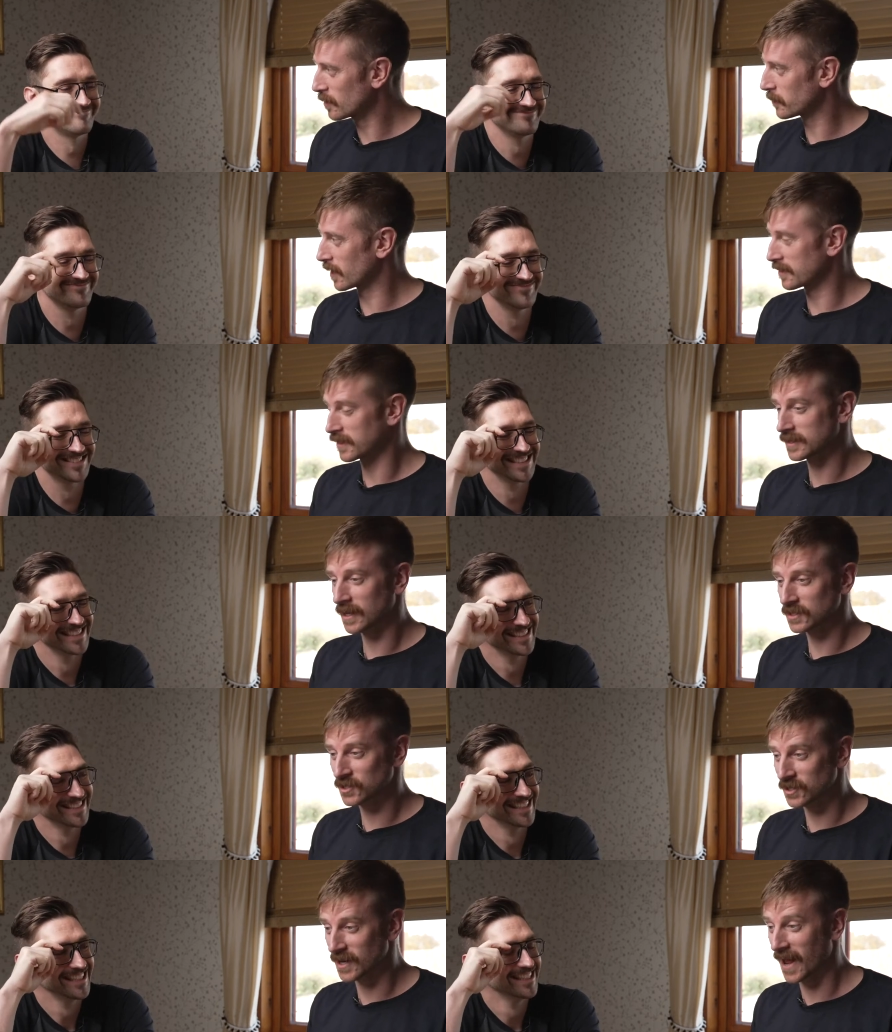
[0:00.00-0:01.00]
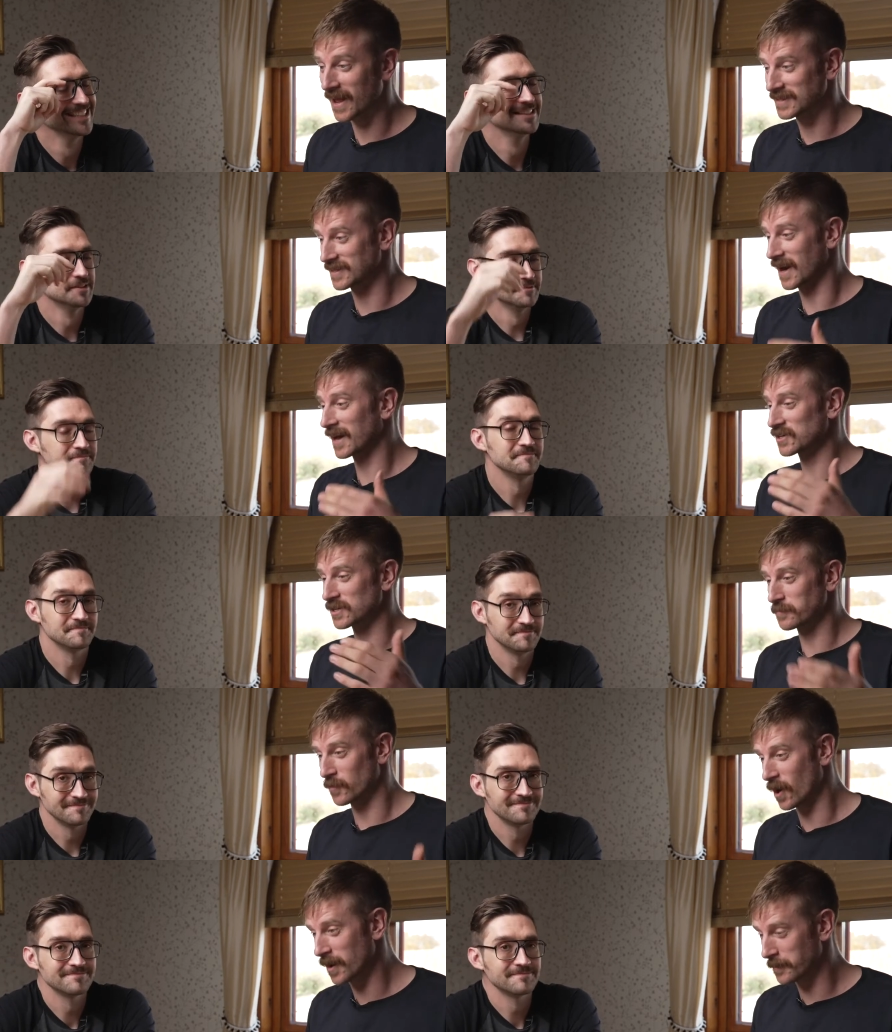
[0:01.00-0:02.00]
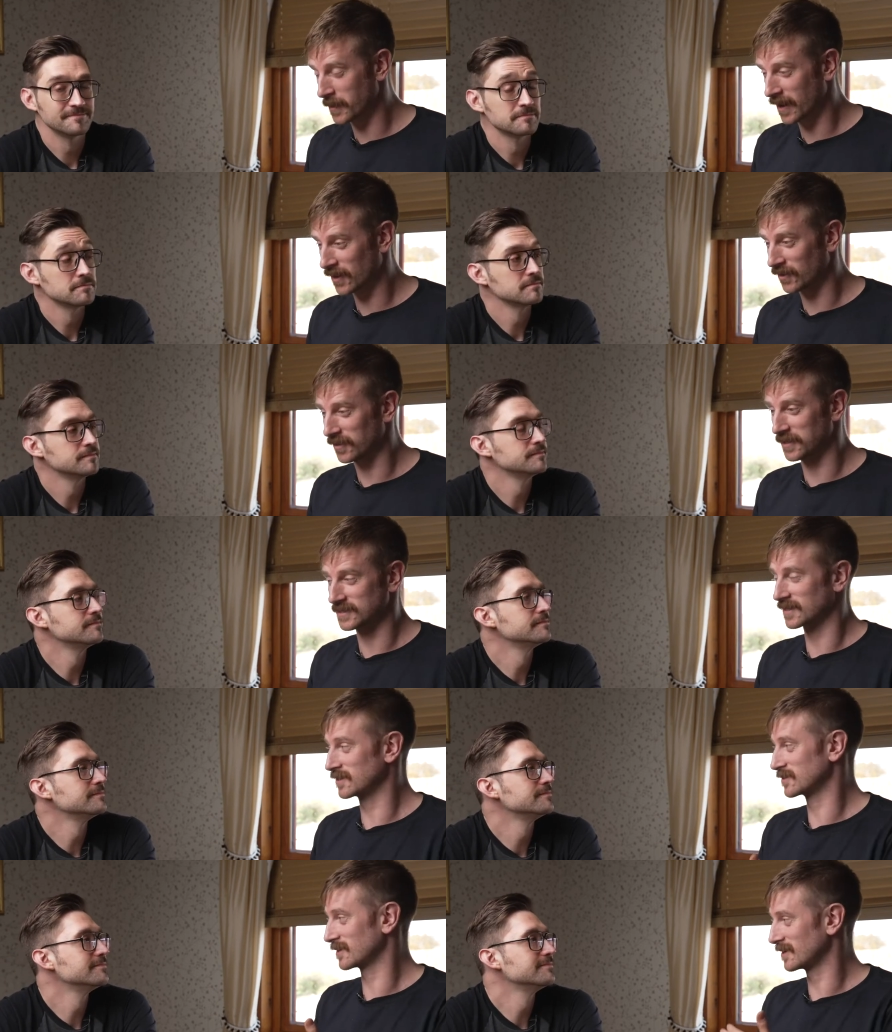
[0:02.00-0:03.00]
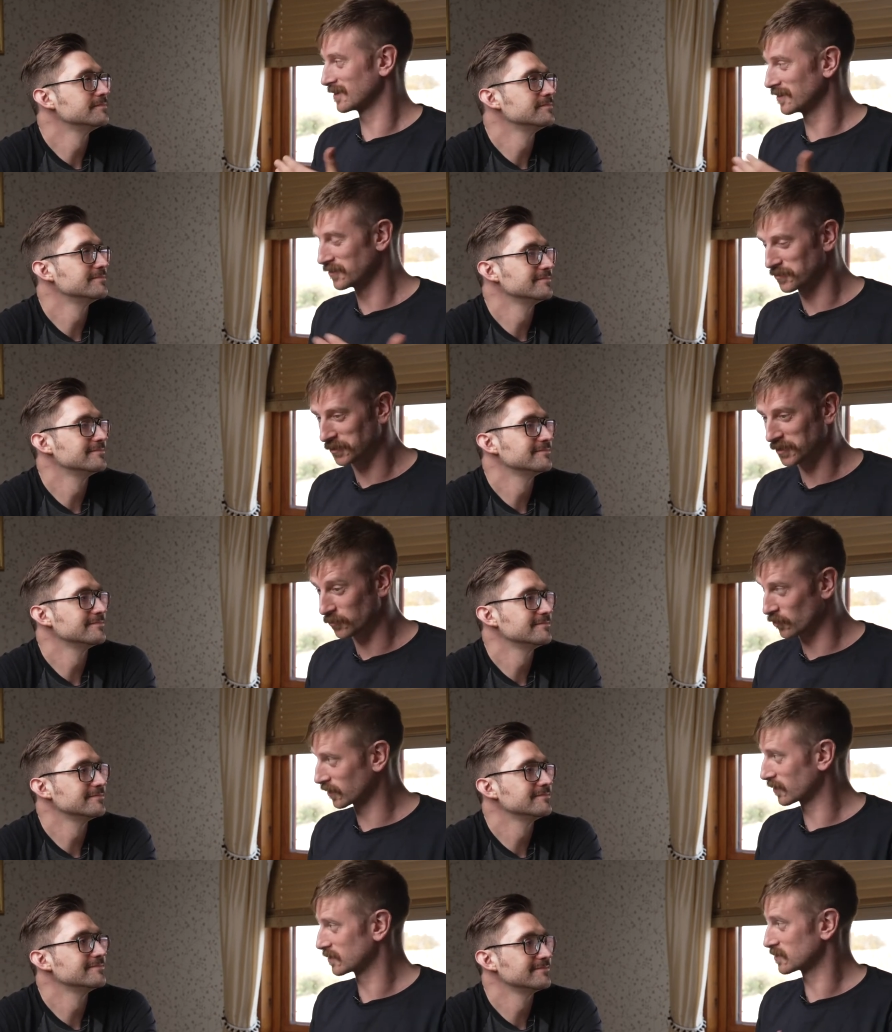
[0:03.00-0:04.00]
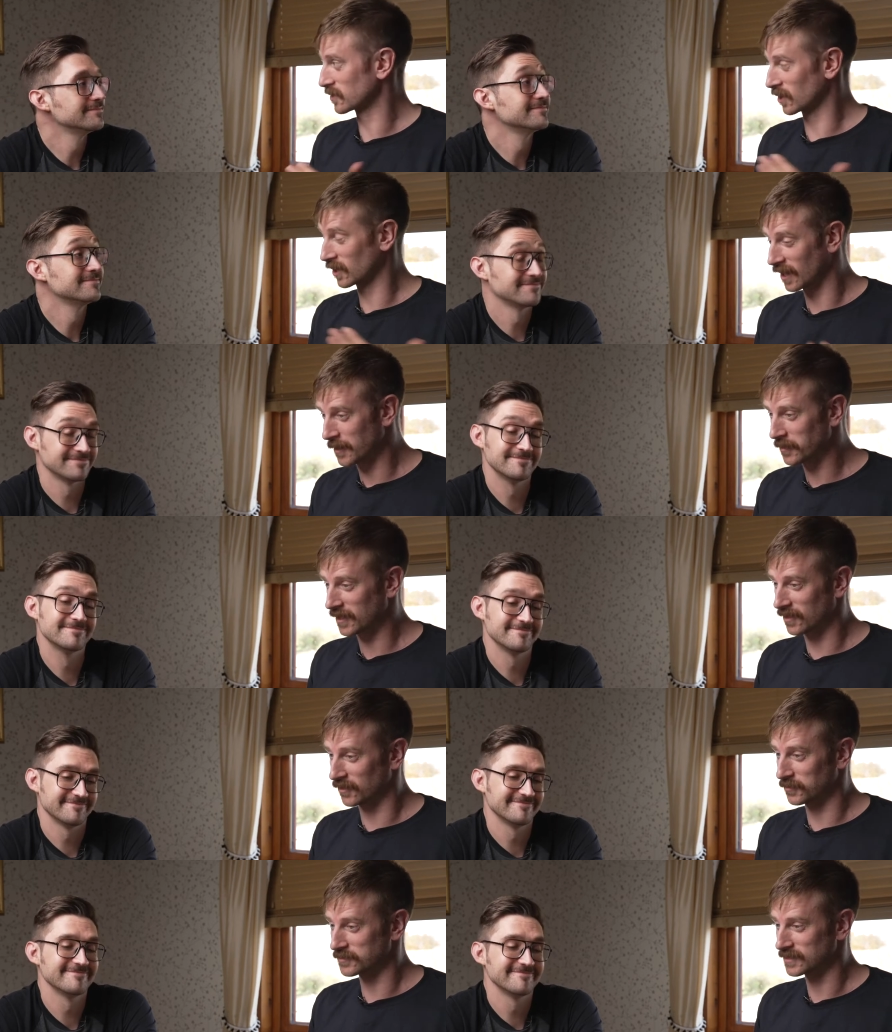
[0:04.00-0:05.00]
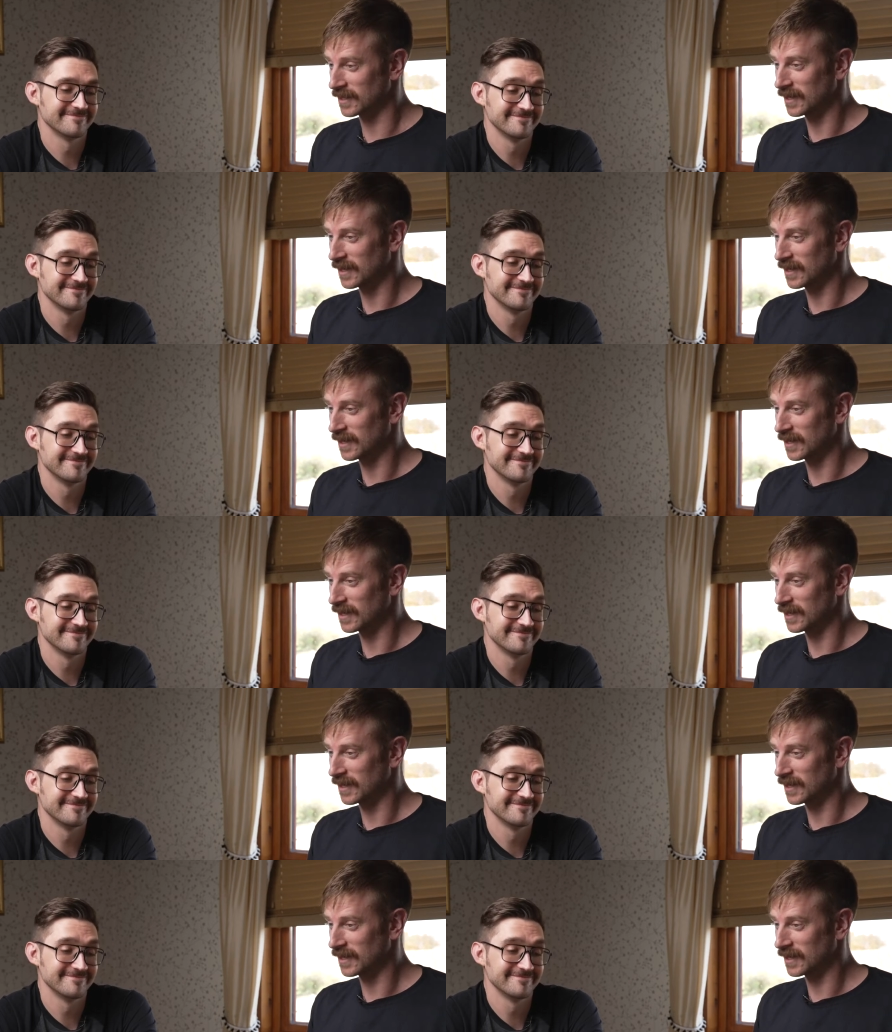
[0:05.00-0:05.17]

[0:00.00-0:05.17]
Speaker 1: but I think that turned heads, and I actually brought a banner that says uh, "Nuclear workers are climate heroes."